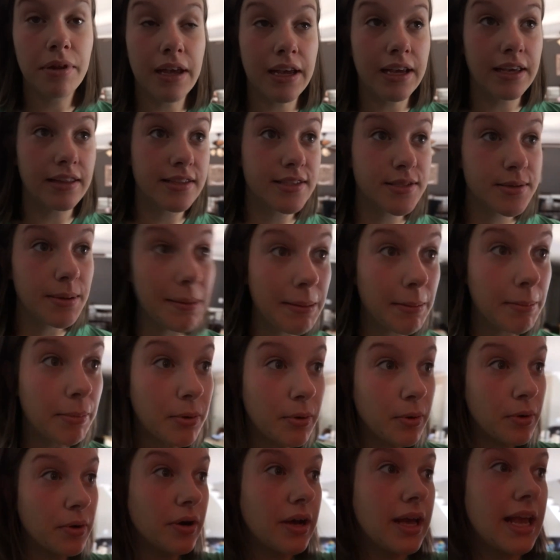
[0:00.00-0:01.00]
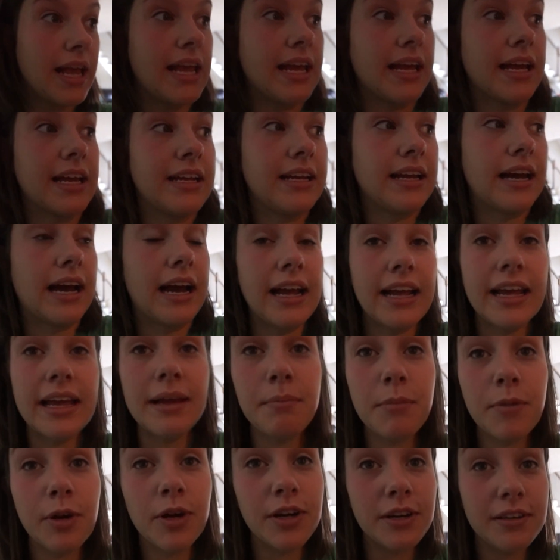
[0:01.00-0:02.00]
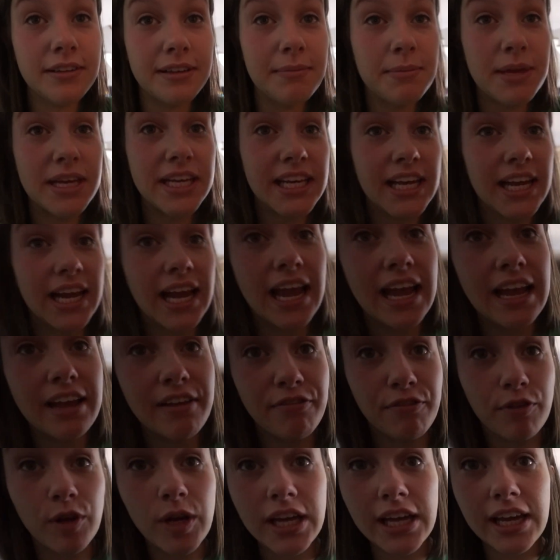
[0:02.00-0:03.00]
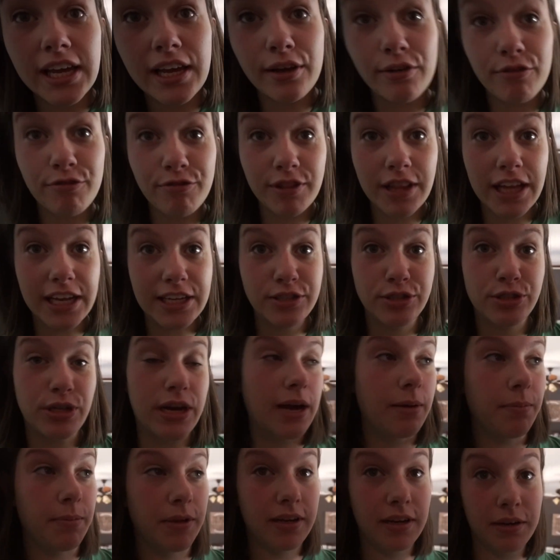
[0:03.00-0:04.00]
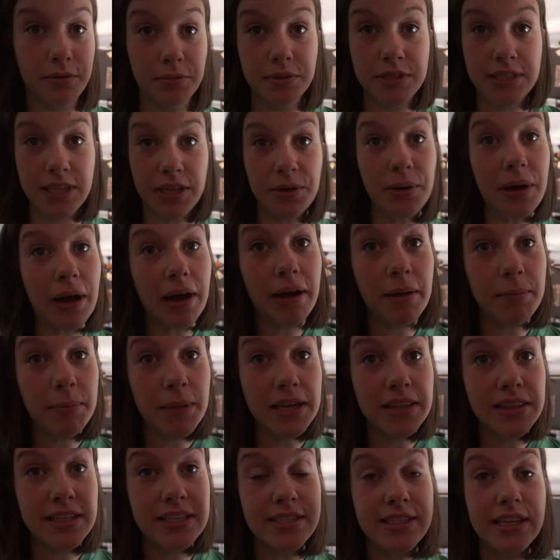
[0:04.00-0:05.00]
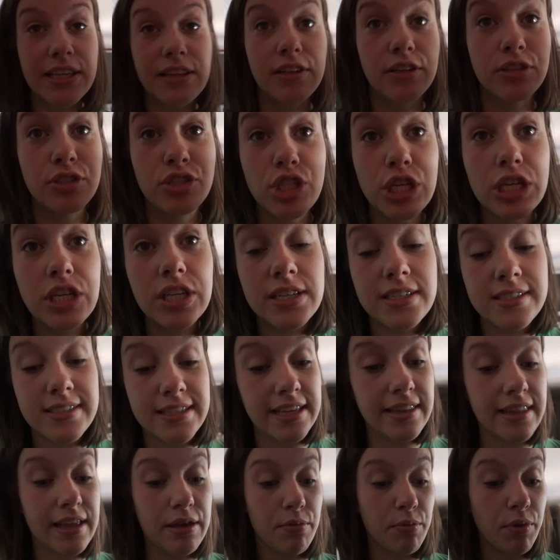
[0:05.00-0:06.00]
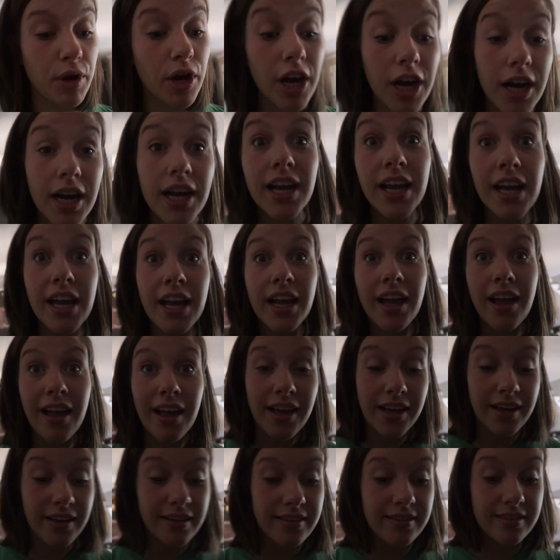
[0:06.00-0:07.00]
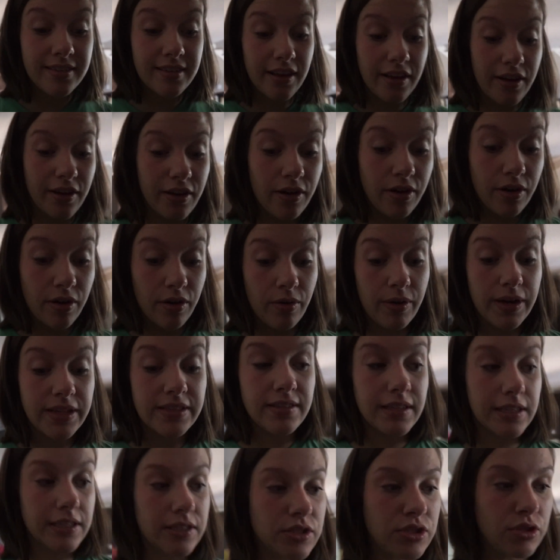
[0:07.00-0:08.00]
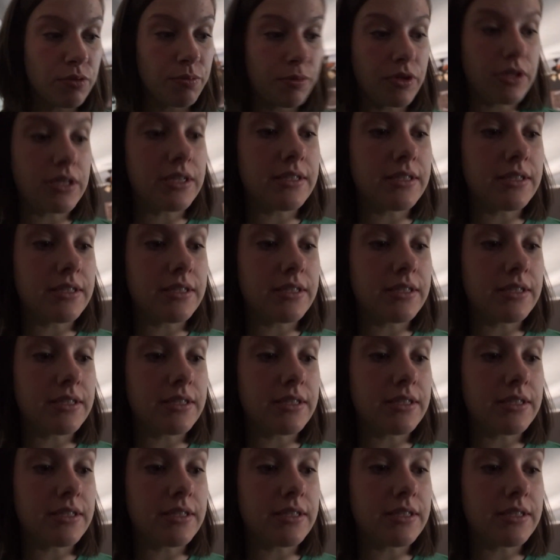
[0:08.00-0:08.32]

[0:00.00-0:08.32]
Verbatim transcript: playing in the swimming pool and I am currently making a freaking fly trap and I will tell you how I make these and they're genius and they work. So it's like super